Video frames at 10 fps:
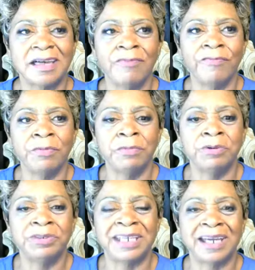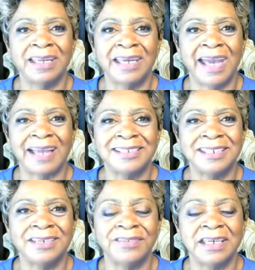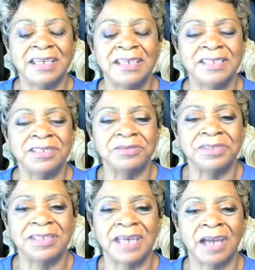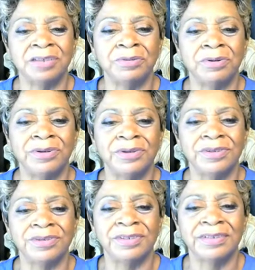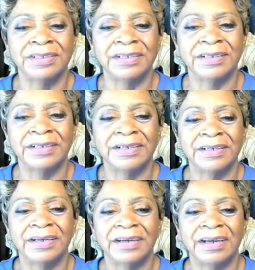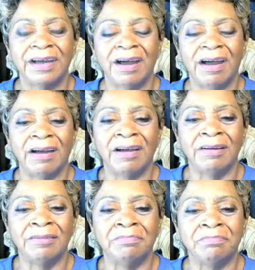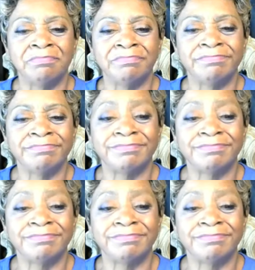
does it come from your daily activities, your schedule? Um,